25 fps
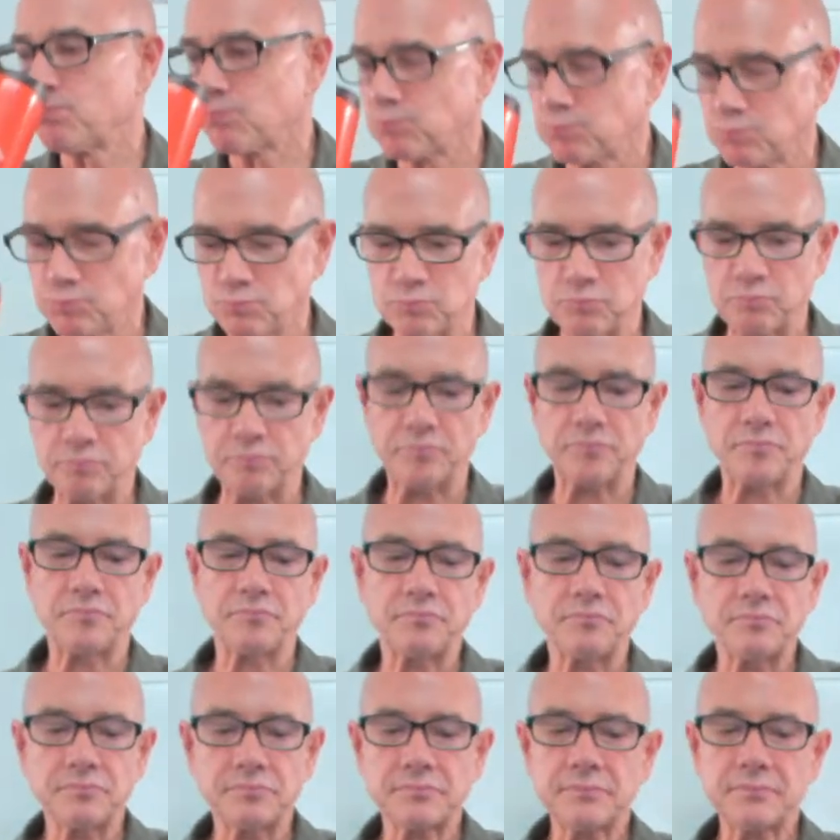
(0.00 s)
Mm.
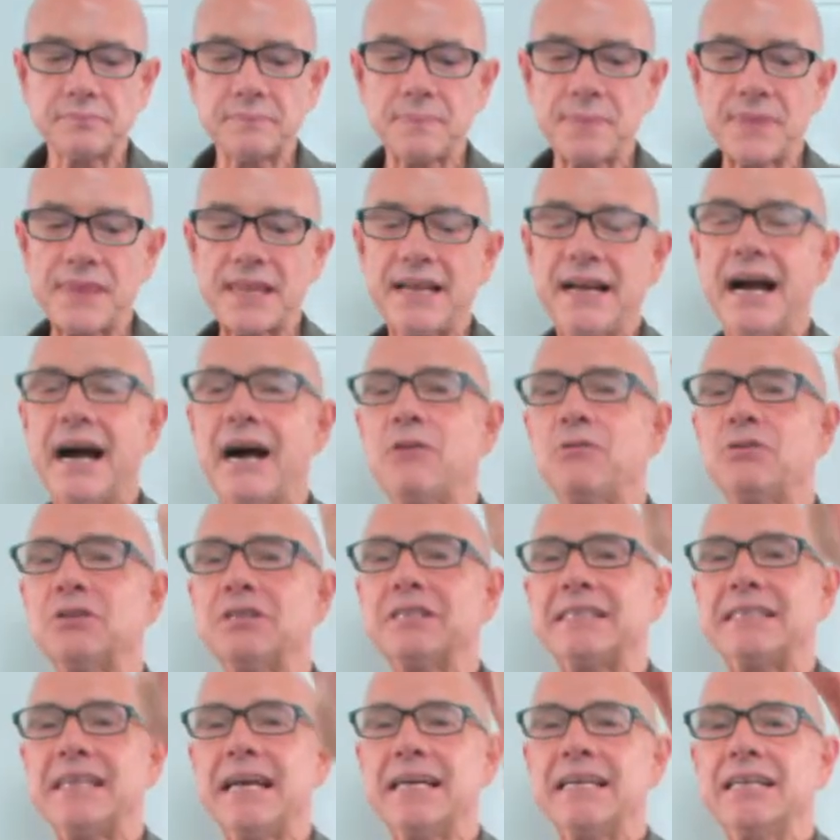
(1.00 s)
Our
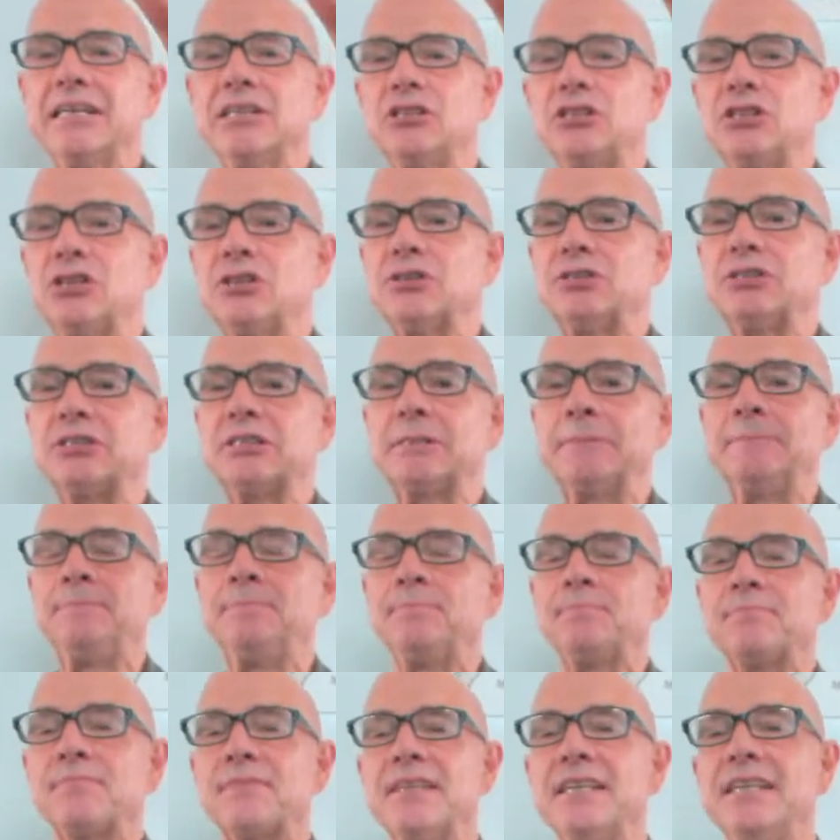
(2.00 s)
second toast
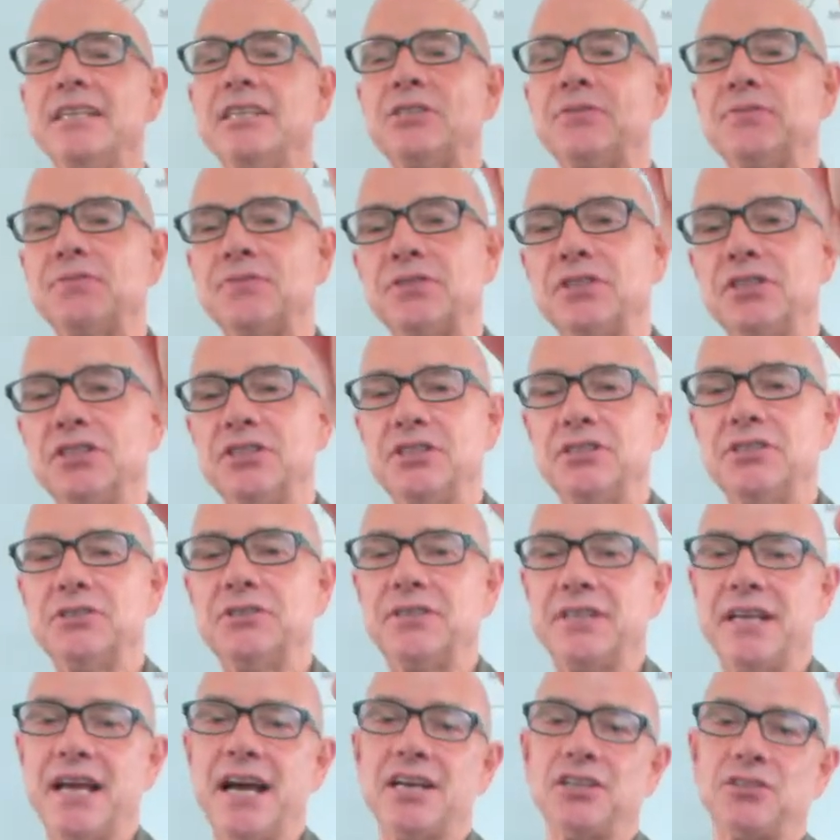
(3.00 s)
is for you.
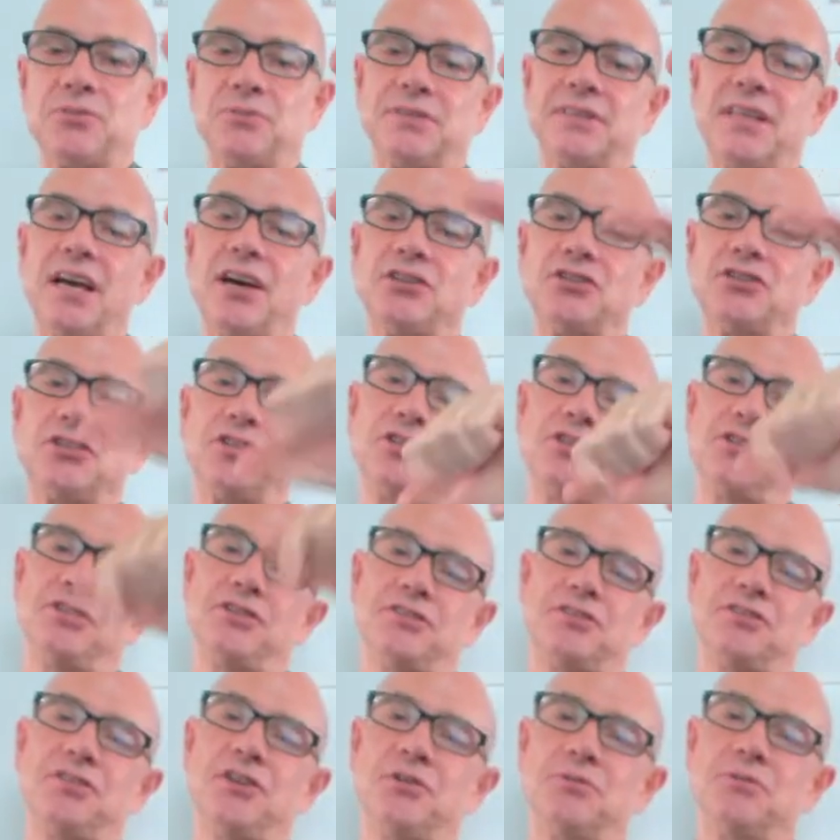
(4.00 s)
Yes, without you,
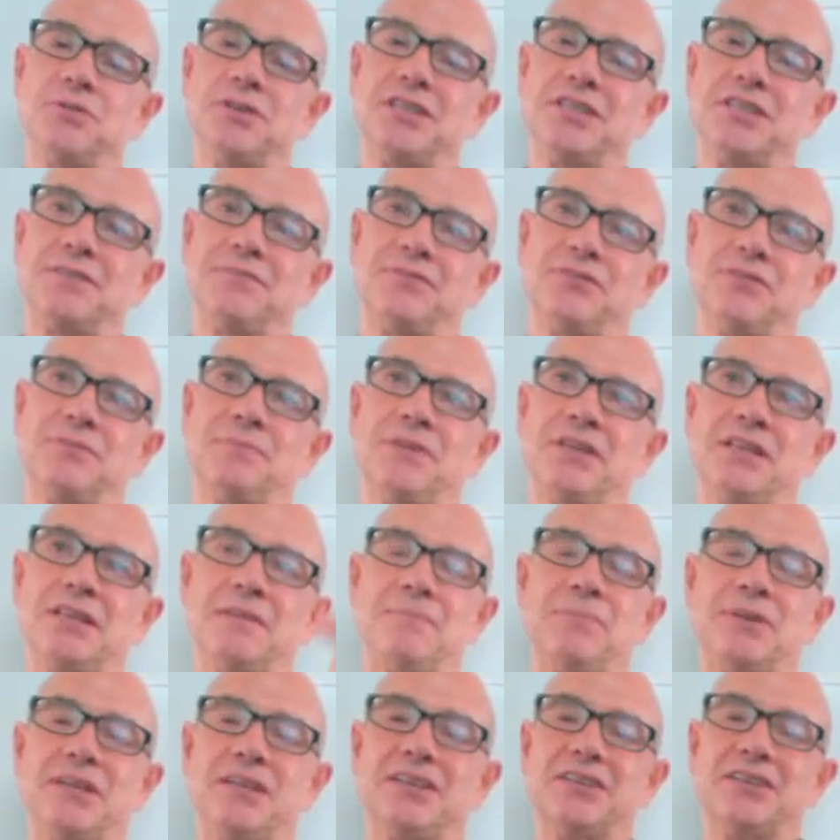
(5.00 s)
there's no reason for me to
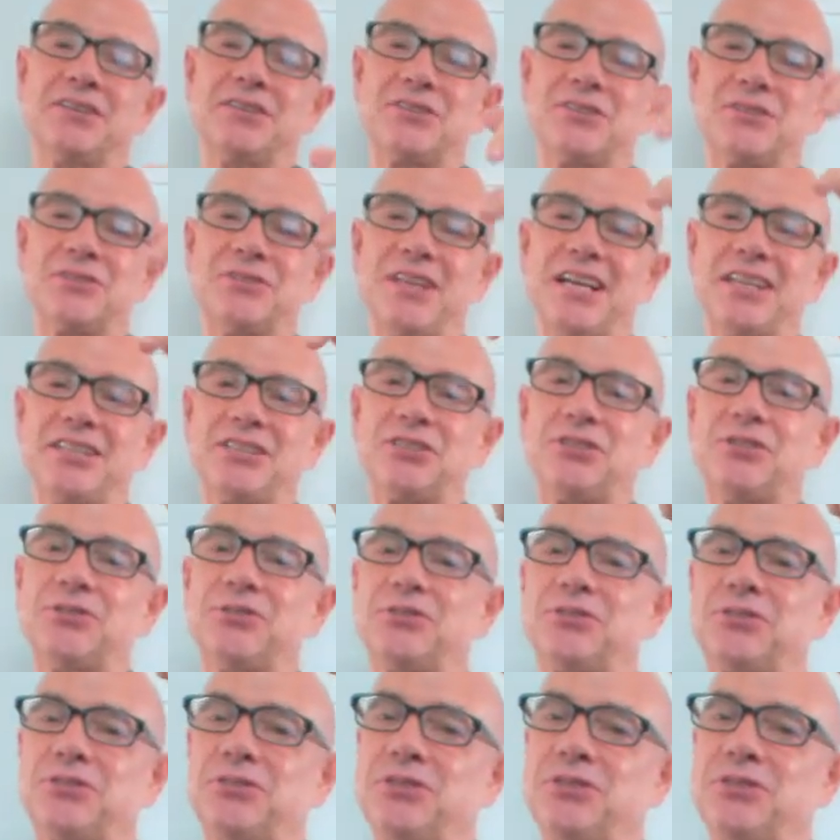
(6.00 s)
be here. So let's toast to